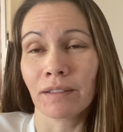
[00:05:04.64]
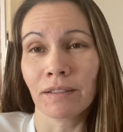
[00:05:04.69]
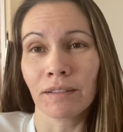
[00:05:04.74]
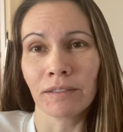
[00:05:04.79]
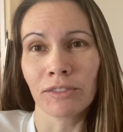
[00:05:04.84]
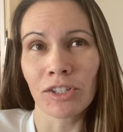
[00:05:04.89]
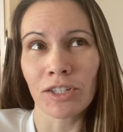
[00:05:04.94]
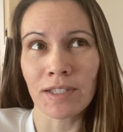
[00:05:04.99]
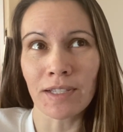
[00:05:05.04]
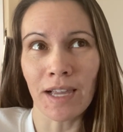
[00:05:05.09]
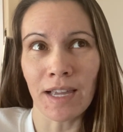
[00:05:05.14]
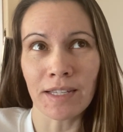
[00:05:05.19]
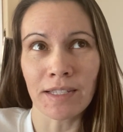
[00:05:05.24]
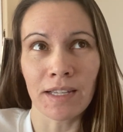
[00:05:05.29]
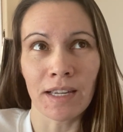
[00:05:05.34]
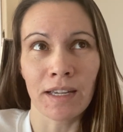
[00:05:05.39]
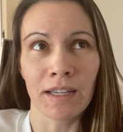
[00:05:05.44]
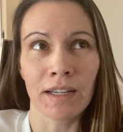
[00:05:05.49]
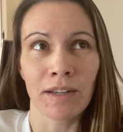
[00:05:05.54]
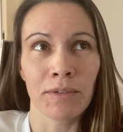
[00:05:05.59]
just last
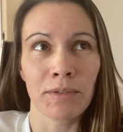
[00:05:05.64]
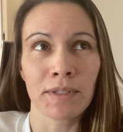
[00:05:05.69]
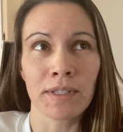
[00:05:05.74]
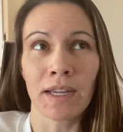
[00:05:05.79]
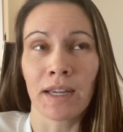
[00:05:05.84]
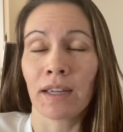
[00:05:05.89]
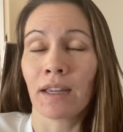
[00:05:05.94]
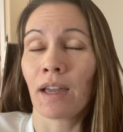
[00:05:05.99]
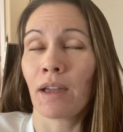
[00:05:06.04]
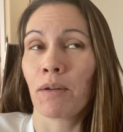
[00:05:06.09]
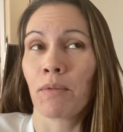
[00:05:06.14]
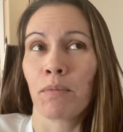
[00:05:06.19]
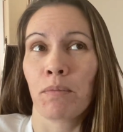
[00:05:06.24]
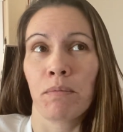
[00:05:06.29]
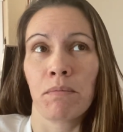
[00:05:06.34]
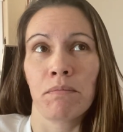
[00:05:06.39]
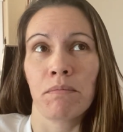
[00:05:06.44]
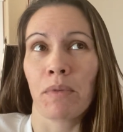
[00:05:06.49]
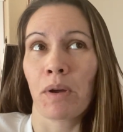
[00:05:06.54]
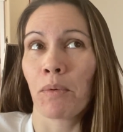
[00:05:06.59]
night I was like,
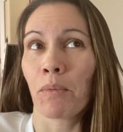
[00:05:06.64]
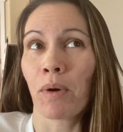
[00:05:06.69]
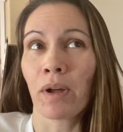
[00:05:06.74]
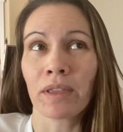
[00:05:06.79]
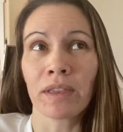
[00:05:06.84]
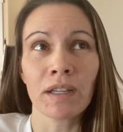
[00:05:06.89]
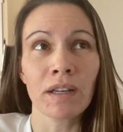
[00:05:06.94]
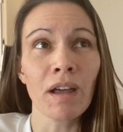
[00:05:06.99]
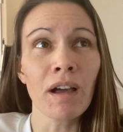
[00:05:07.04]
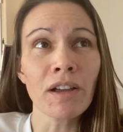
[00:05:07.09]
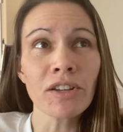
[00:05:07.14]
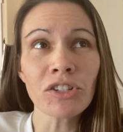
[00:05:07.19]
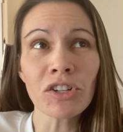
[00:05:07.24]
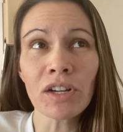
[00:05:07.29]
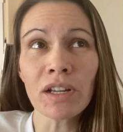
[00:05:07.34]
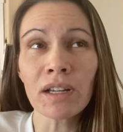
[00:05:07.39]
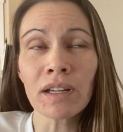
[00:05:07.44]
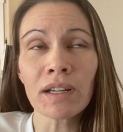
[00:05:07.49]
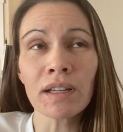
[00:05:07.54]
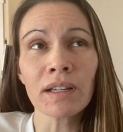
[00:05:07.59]
I want the
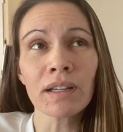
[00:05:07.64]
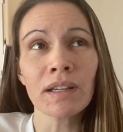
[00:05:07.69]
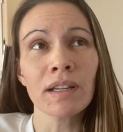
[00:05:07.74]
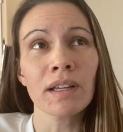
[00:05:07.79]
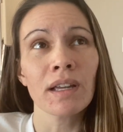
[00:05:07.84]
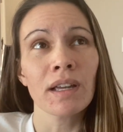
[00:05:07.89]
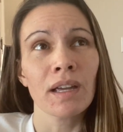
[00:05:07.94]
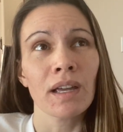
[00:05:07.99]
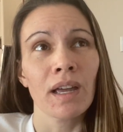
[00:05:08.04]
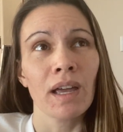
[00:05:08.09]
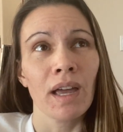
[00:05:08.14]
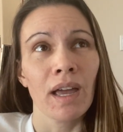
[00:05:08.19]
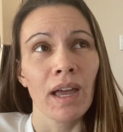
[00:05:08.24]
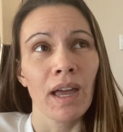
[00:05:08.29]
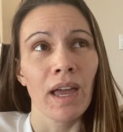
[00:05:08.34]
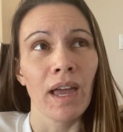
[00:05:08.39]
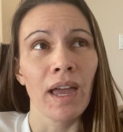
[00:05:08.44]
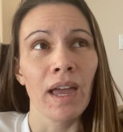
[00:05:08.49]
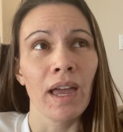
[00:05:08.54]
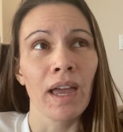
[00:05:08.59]
nausea,
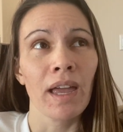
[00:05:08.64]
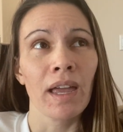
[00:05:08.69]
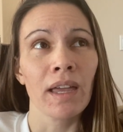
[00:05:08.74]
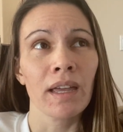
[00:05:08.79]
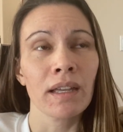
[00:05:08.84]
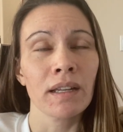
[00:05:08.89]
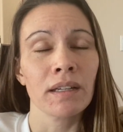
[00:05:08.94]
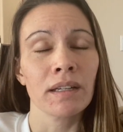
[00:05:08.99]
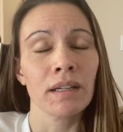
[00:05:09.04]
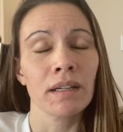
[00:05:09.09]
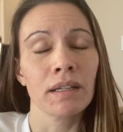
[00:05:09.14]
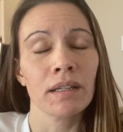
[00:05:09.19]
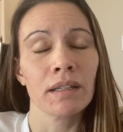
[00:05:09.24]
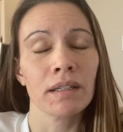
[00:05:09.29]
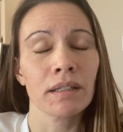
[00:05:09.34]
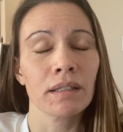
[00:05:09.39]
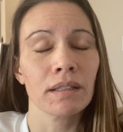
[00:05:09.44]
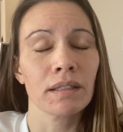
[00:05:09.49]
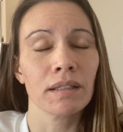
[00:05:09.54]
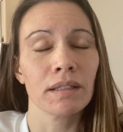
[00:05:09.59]
and
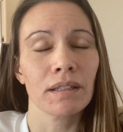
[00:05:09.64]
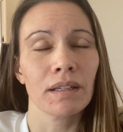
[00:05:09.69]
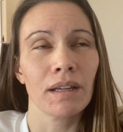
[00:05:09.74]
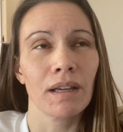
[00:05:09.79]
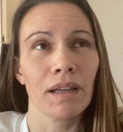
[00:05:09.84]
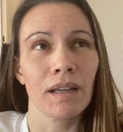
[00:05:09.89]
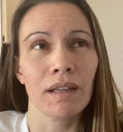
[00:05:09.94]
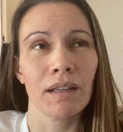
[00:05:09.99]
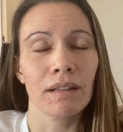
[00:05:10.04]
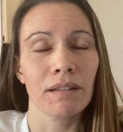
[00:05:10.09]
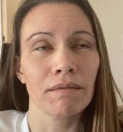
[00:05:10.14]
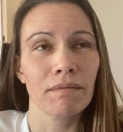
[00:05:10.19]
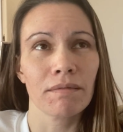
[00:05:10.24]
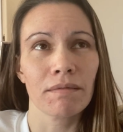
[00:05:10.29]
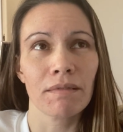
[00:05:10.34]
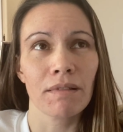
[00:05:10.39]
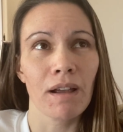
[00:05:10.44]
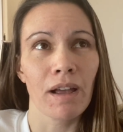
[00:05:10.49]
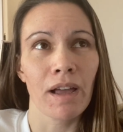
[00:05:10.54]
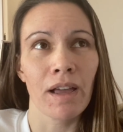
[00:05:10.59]

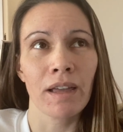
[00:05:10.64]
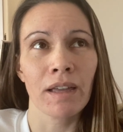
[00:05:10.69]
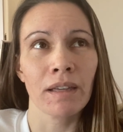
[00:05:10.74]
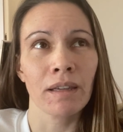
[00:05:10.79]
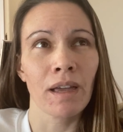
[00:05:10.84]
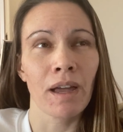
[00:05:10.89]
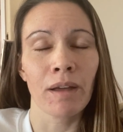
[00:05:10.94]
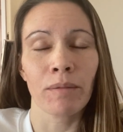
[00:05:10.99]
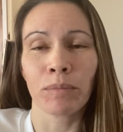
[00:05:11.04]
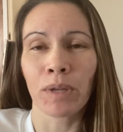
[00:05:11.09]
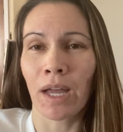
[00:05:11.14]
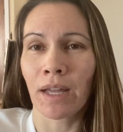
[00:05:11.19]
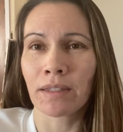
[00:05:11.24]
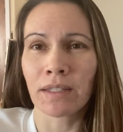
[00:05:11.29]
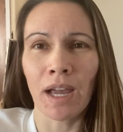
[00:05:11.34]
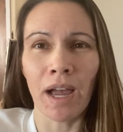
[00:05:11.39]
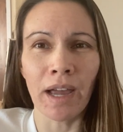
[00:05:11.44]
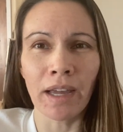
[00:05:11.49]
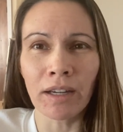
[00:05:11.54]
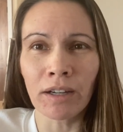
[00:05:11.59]
I'm not
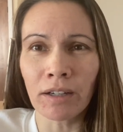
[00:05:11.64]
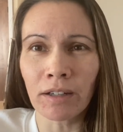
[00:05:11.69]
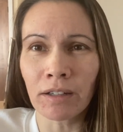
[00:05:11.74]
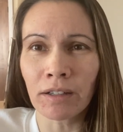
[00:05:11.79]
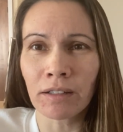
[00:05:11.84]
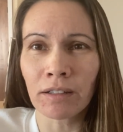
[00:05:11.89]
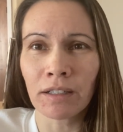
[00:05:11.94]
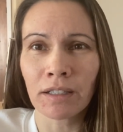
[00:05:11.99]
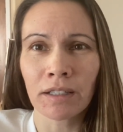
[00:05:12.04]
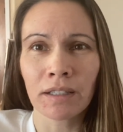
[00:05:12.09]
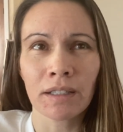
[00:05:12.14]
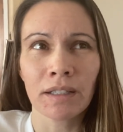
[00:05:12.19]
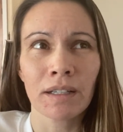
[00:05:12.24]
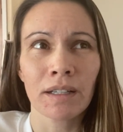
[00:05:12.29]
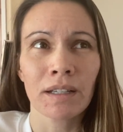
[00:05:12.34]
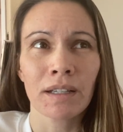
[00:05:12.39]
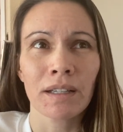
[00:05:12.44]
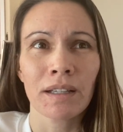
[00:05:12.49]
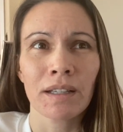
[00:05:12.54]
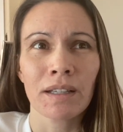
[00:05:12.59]
tired,
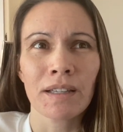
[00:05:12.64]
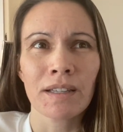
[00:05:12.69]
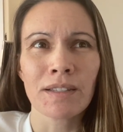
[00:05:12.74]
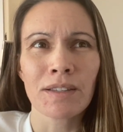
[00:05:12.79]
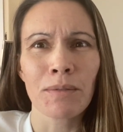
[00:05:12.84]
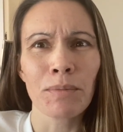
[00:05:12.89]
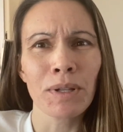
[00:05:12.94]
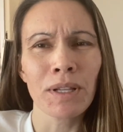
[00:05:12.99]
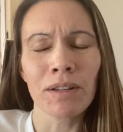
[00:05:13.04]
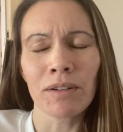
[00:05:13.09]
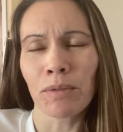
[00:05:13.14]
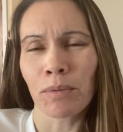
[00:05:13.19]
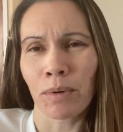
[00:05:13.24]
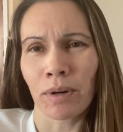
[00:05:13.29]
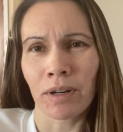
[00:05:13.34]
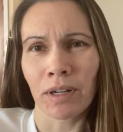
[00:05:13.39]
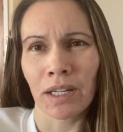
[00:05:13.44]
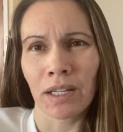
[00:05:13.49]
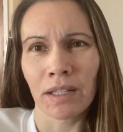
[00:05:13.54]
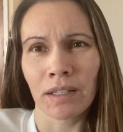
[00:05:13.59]
So I'm a little
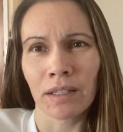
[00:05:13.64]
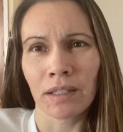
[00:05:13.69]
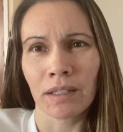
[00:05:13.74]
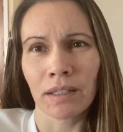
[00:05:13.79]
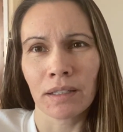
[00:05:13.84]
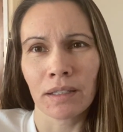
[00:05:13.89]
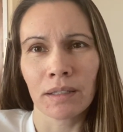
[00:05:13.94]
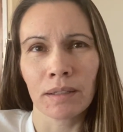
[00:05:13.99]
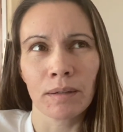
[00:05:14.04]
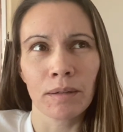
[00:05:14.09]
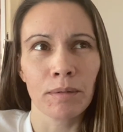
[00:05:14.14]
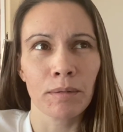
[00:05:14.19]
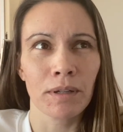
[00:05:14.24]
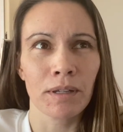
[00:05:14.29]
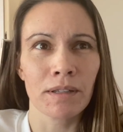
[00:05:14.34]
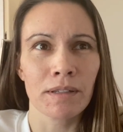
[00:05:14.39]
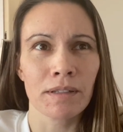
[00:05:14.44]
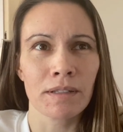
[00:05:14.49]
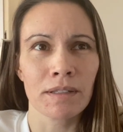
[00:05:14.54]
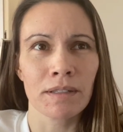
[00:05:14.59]
worried
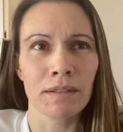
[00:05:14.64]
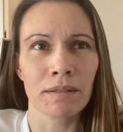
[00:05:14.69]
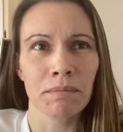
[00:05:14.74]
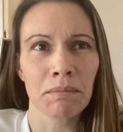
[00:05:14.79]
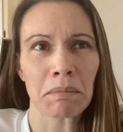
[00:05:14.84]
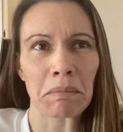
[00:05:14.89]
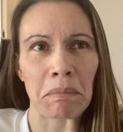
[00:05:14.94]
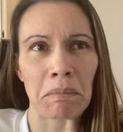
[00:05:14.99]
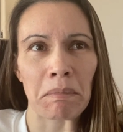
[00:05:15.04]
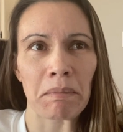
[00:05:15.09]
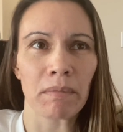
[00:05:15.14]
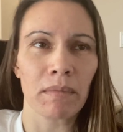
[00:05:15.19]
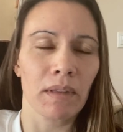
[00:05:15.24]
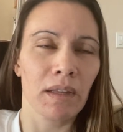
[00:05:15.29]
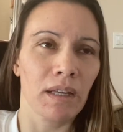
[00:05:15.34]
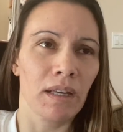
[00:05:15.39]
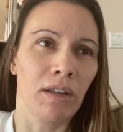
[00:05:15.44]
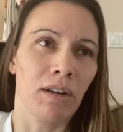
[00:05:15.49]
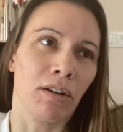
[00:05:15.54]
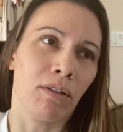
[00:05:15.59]
because,
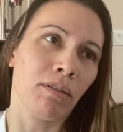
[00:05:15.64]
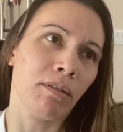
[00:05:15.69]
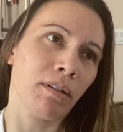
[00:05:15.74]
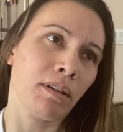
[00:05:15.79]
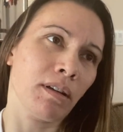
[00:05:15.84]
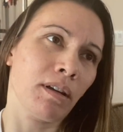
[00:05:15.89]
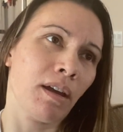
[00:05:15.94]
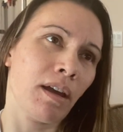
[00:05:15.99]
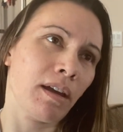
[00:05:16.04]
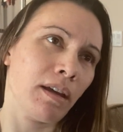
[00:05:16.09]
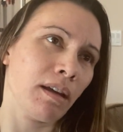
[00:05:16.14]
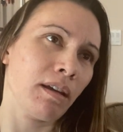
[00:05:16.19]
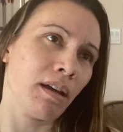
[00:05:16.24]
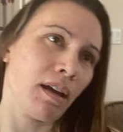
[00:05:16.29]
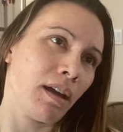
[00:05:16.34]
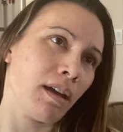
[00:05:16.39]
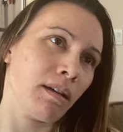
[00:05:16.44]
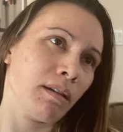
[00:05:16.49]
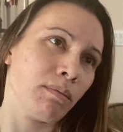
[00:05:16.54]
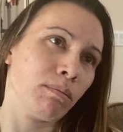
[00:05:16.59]
you know,
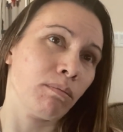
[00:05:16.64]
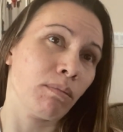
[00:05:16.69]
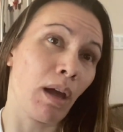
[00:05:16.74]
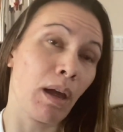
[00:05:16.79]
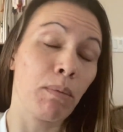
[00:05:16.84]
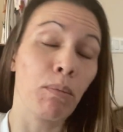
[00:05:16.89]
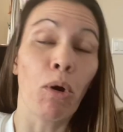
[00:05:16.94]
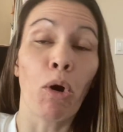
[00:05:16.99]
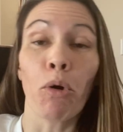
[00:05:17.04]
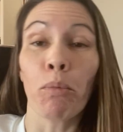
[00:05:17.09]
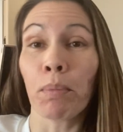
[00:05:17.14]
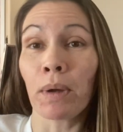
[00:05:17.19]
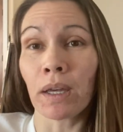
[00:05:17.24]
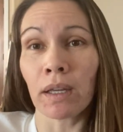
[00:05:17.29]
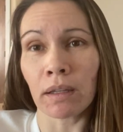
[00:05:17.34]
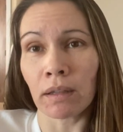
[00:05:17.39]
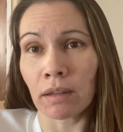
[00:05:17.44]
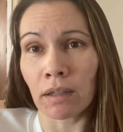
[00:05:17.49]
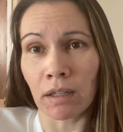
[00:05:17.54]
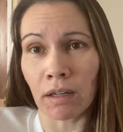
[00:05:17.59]
I'm
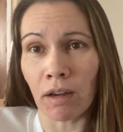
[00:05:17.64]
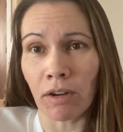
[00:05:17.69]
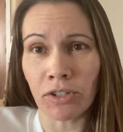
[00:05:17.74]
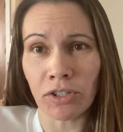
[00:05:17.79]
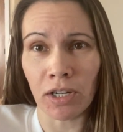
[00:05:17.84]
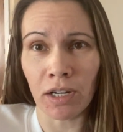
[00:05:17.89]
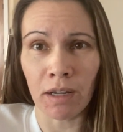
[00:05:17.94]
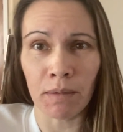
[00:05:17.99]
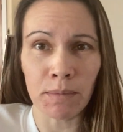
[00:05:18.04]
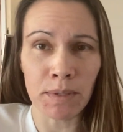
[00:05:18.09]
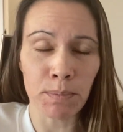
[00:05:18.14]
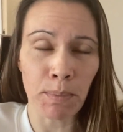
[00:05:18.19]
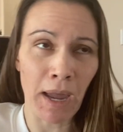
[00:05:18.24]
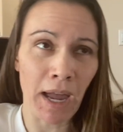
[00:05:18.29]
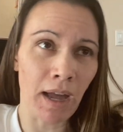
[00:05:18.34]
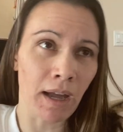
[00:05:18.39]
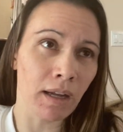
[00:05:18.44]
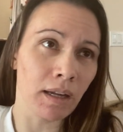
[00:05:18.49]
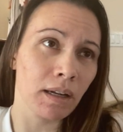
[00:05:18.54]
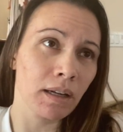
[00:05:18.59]
hoping the nausea comes
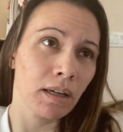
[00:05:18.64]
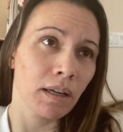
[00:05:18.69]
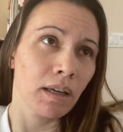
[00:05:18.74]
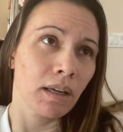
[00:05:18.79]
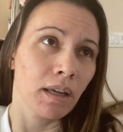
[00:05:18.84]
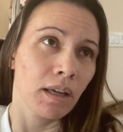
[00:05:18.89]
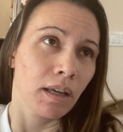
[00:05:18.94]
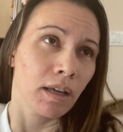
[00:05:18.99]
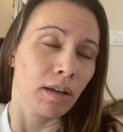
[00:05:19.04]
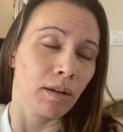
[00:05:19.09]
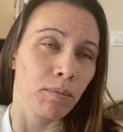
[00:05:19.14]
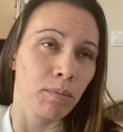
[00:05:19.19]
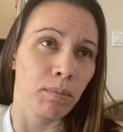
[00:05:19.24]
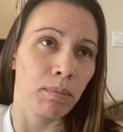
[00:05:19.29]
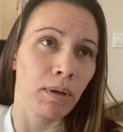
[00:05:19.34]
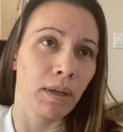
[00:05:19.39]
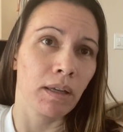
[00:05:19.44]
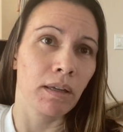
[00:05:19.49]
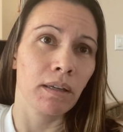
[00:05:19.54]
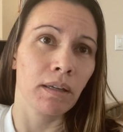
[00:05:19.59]
back,
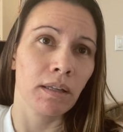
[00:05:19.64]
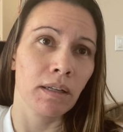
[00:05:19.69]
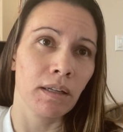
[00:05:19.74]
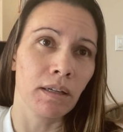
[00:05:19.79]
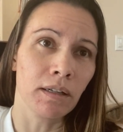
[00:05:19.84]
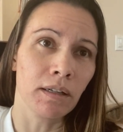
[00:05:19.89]
but